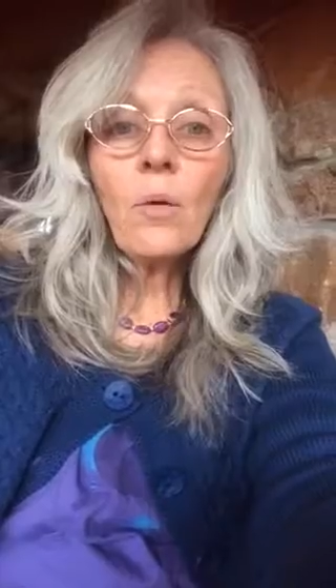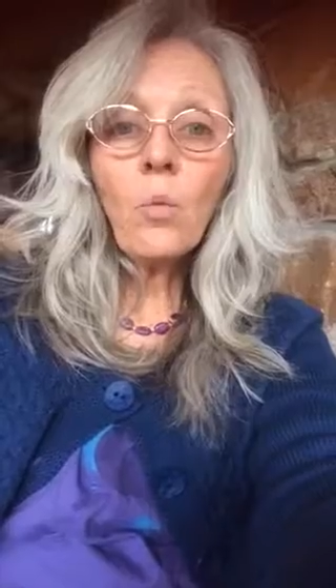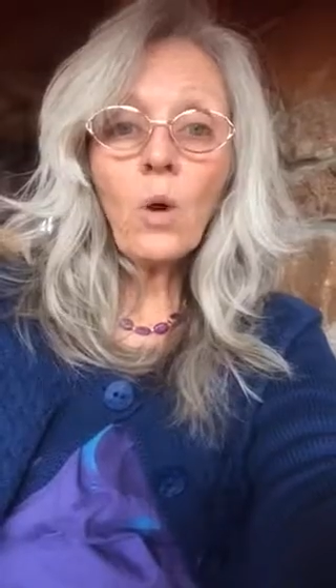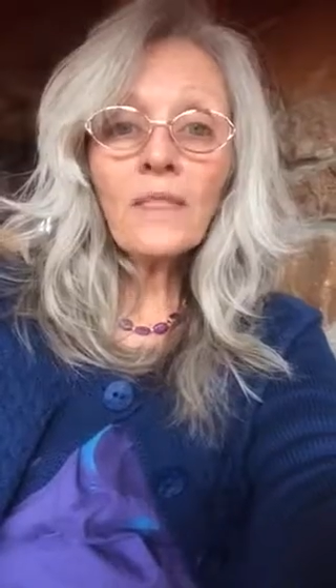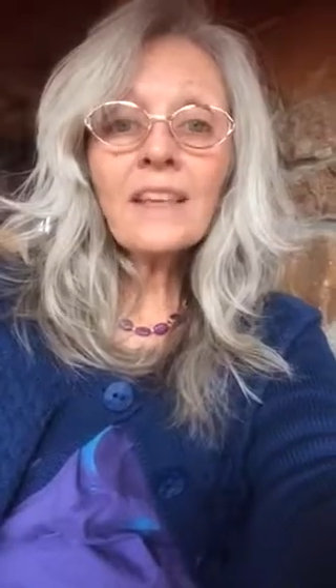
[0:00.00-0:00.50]

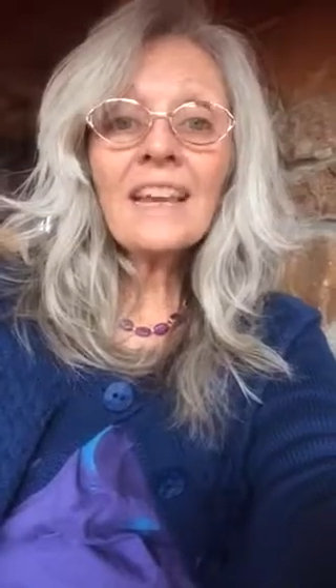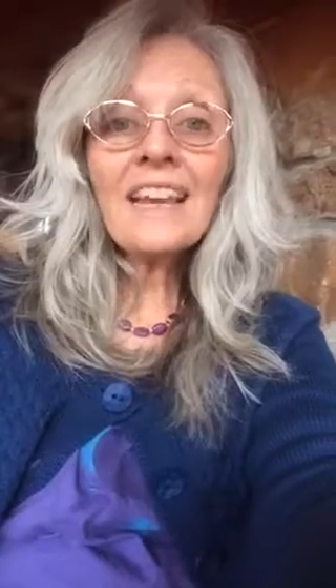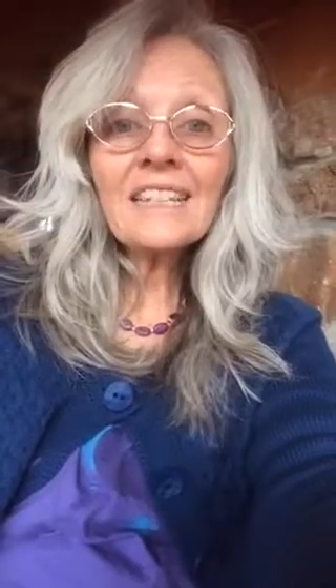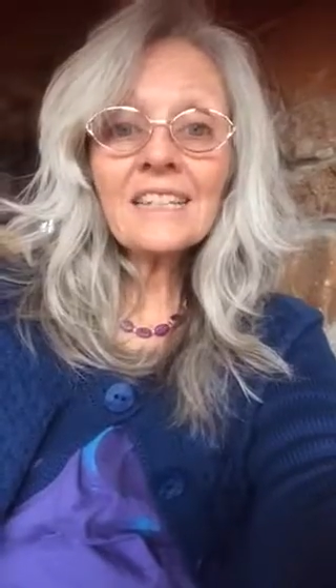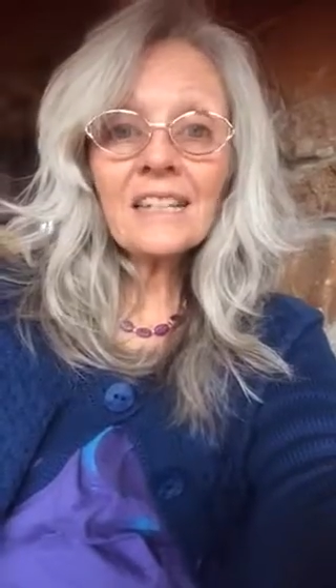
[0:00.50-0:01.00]
what the
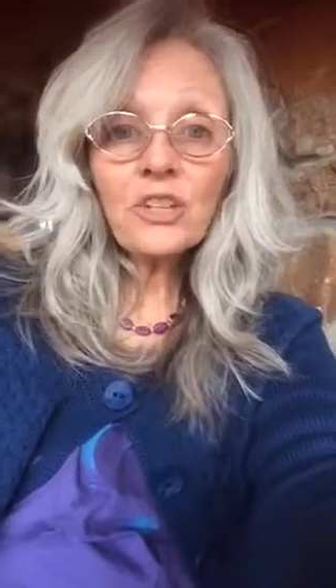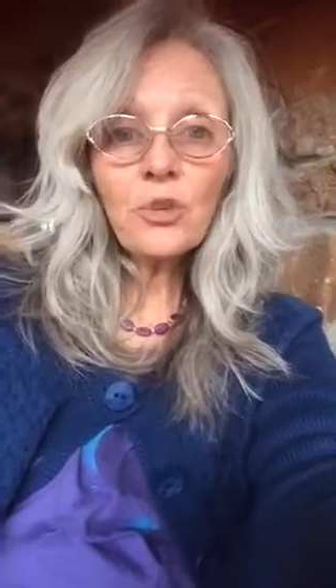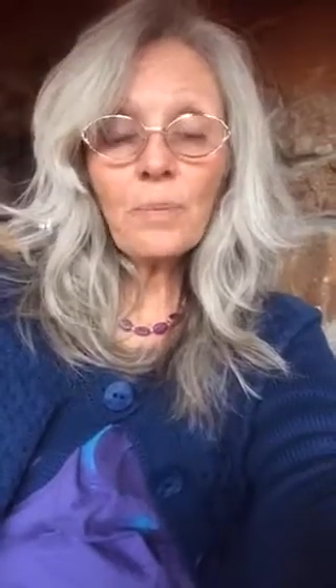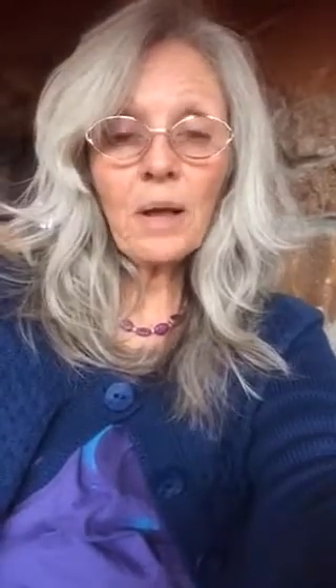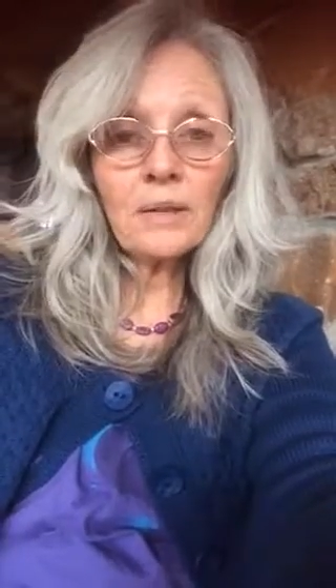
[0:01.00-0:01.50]

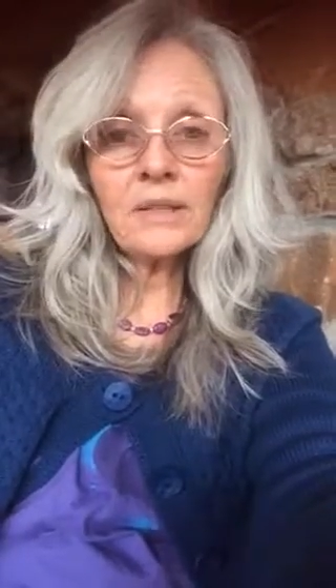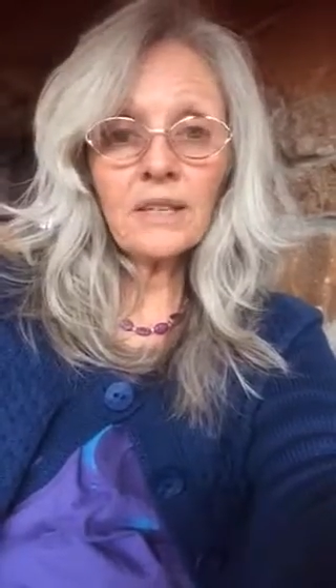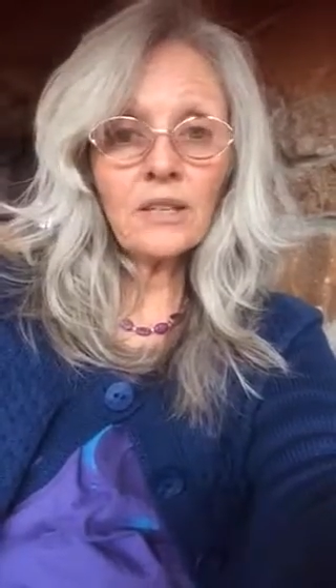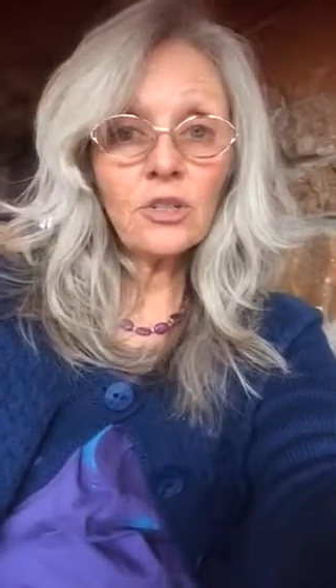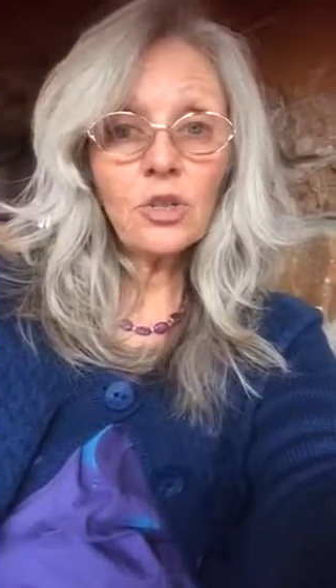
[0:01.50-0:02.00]
cancellation
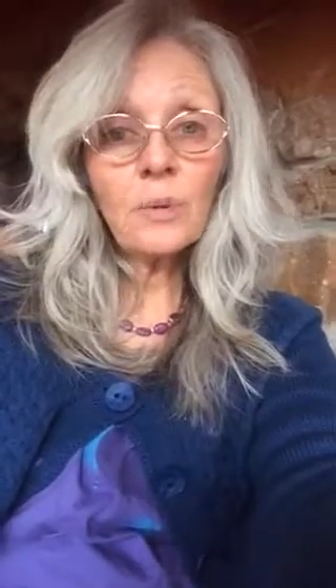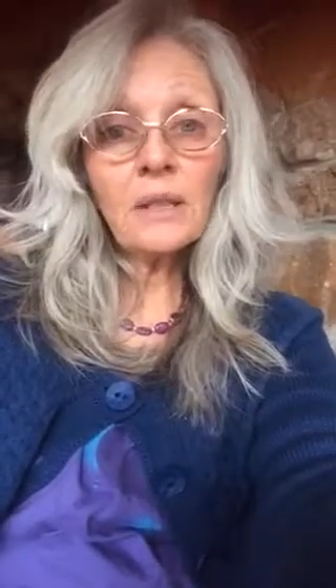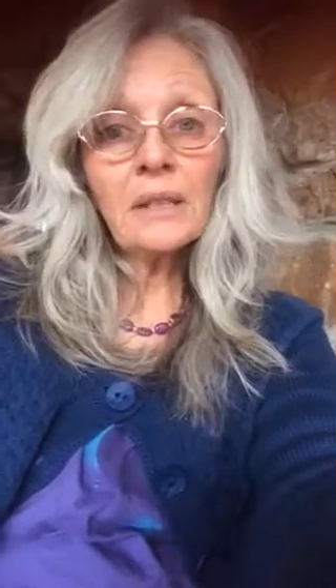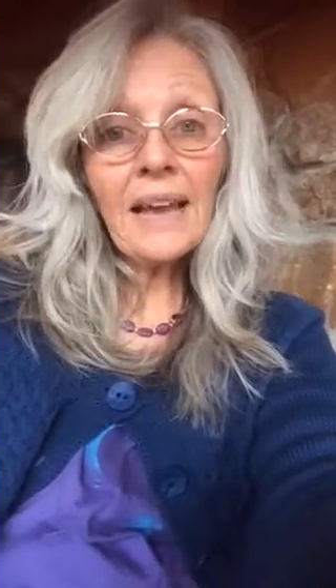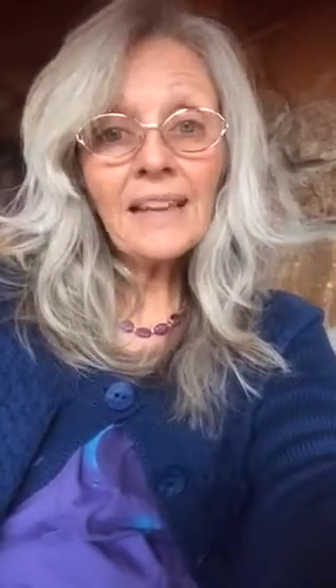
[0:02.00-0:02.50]
policy is. So at
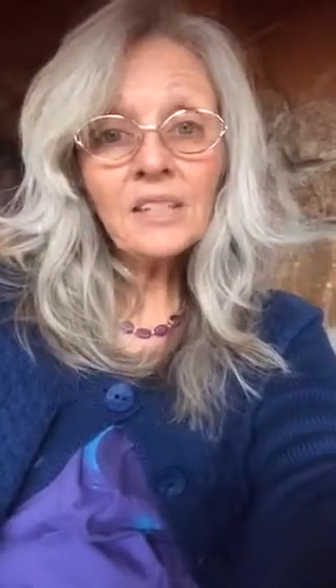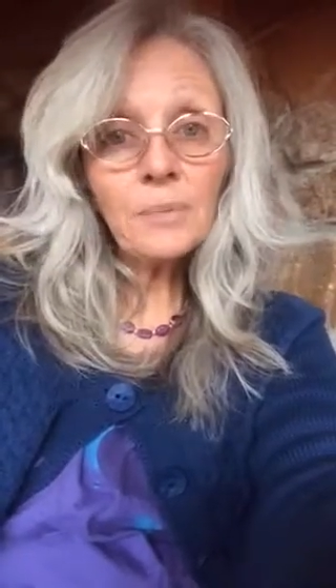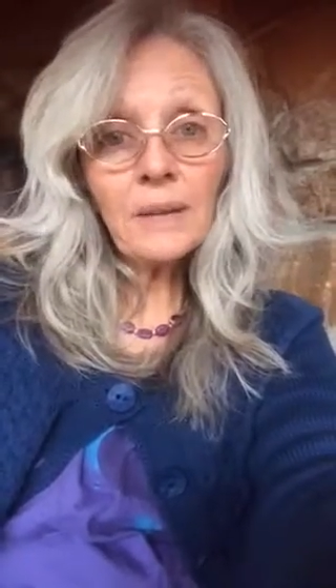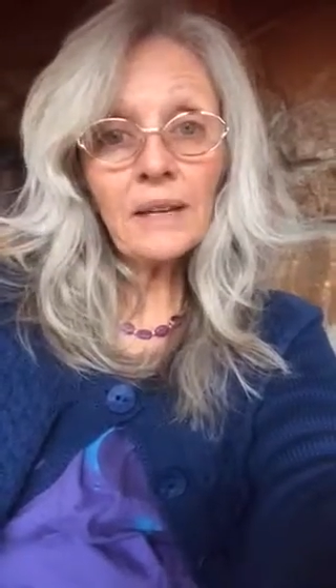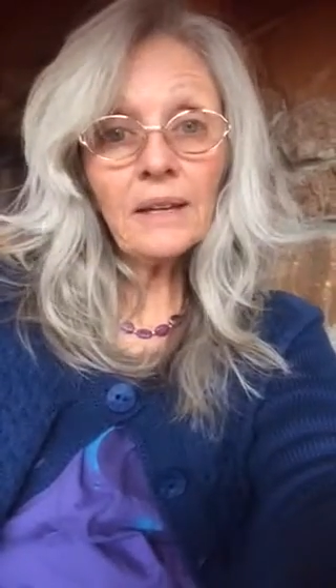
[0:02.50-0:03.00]
the last
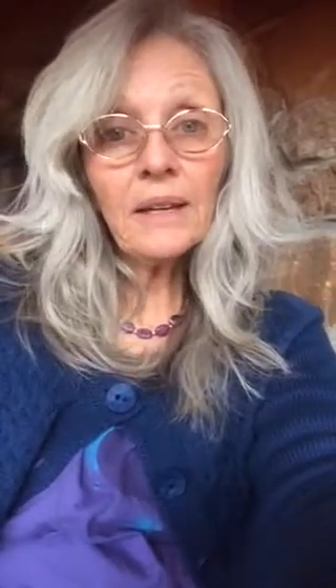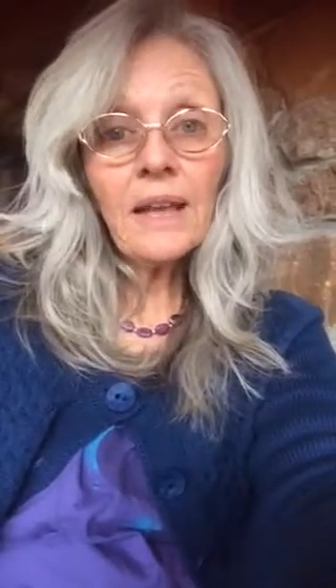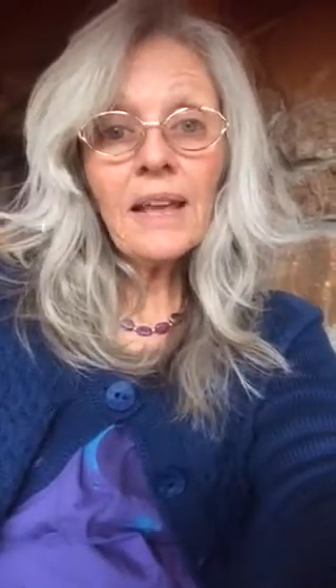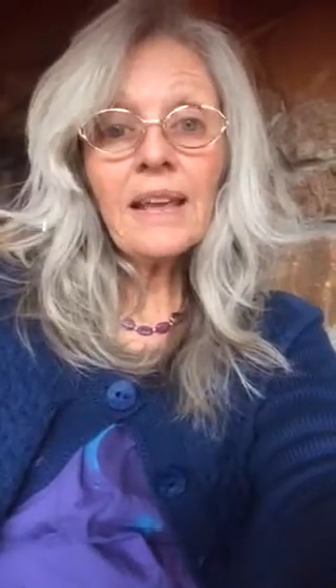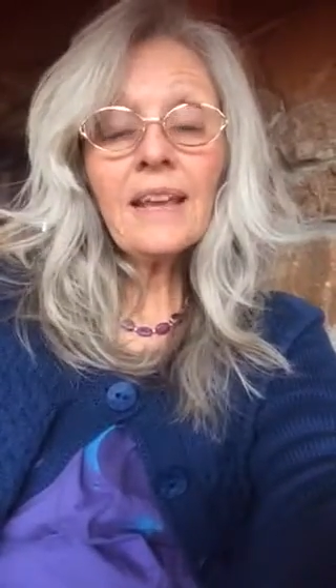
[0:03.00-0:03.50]
minute,
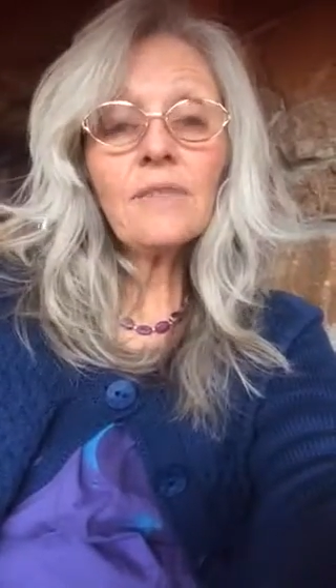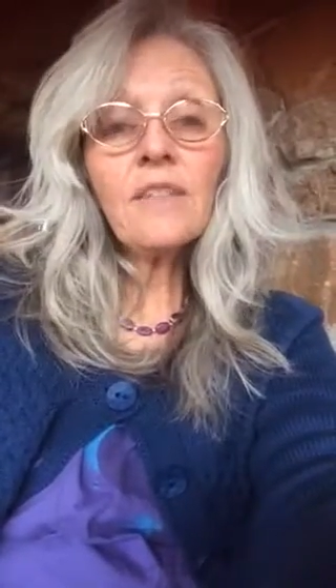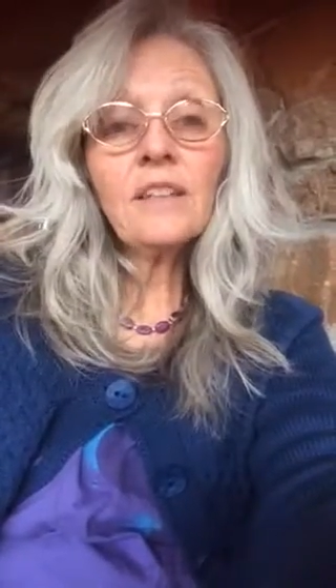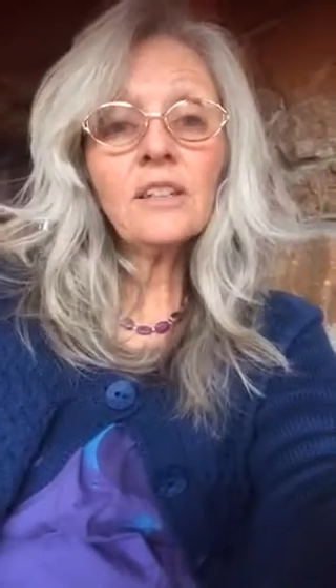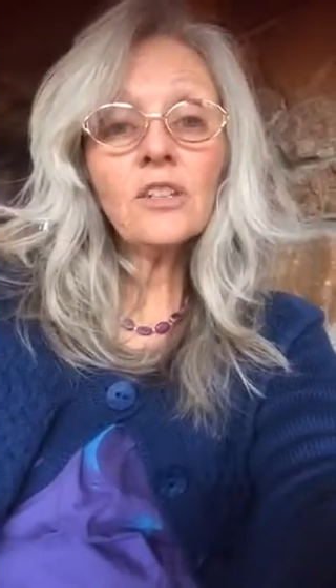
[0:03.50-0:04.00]
if
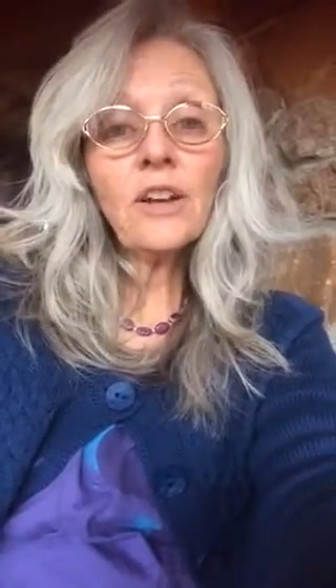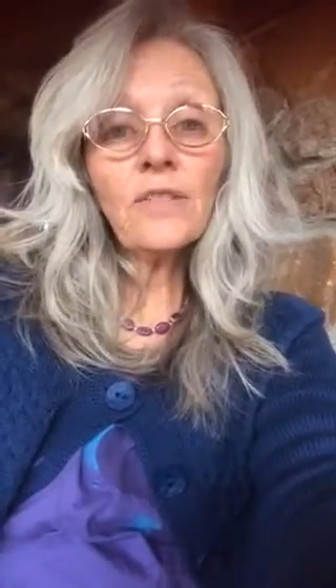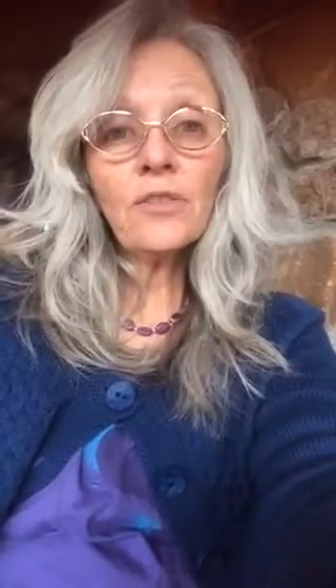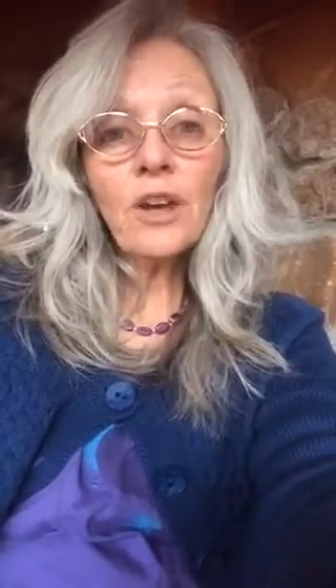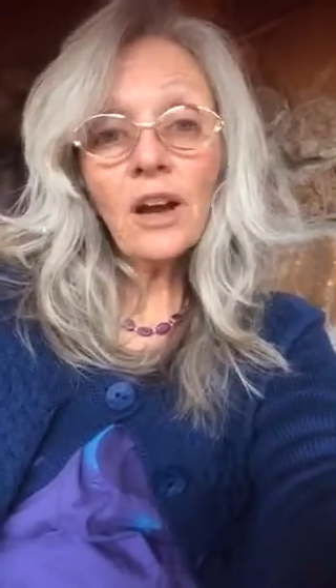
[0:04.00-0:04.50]
they
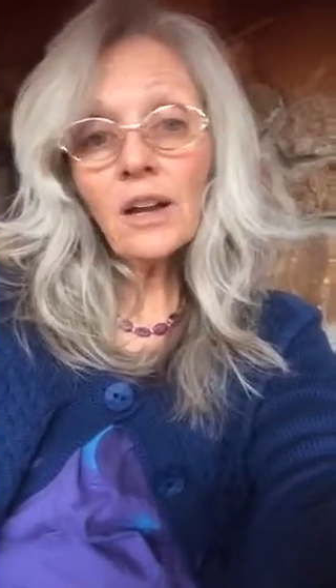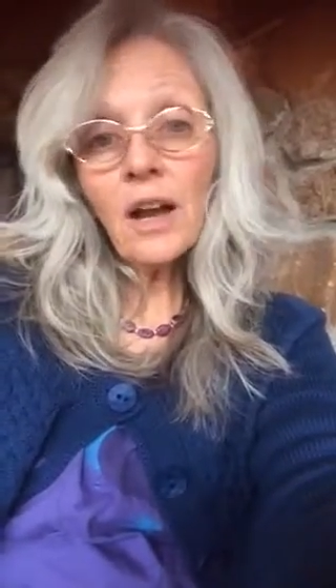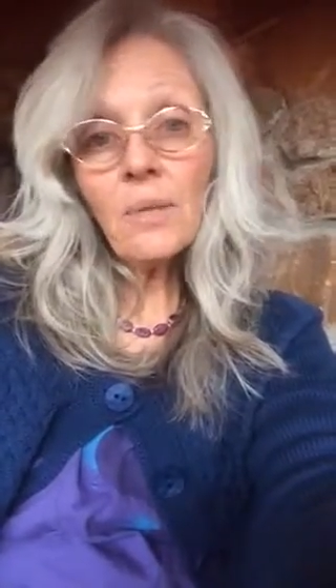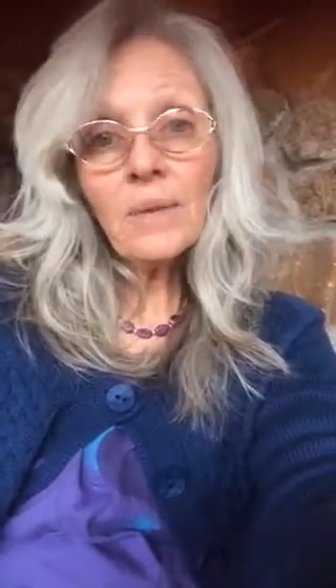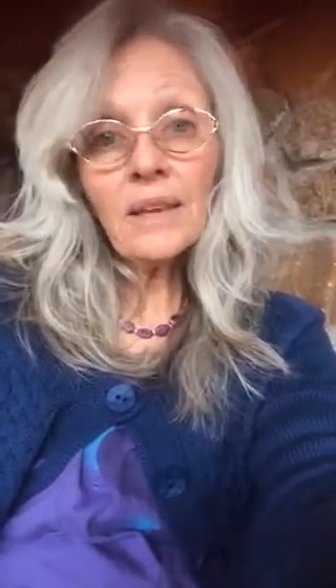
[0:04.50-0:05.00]
decide they're not
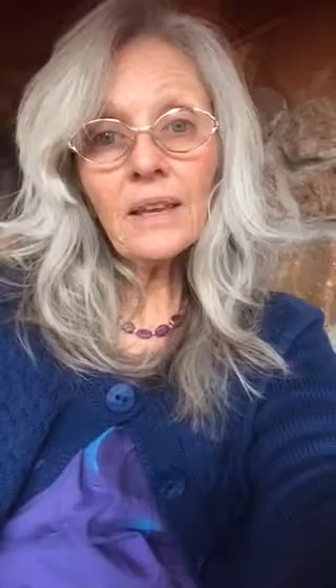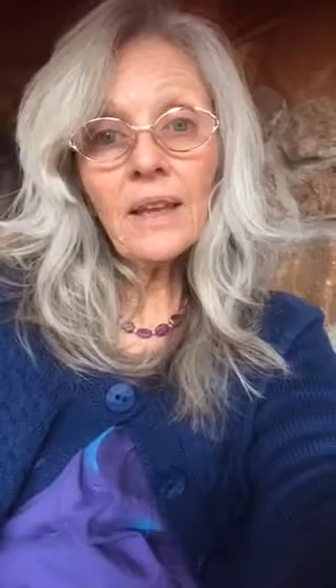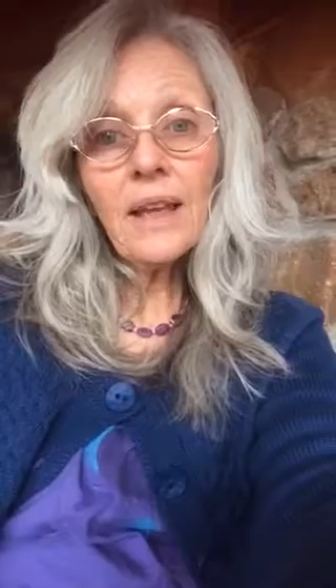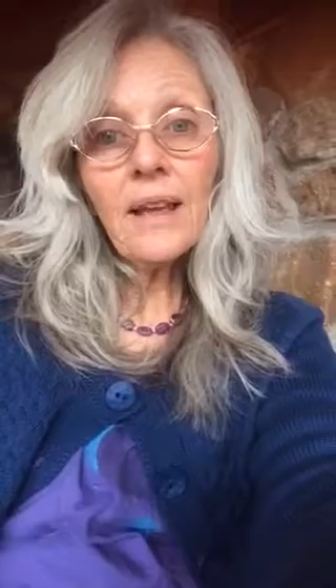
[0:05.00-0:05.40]
coming,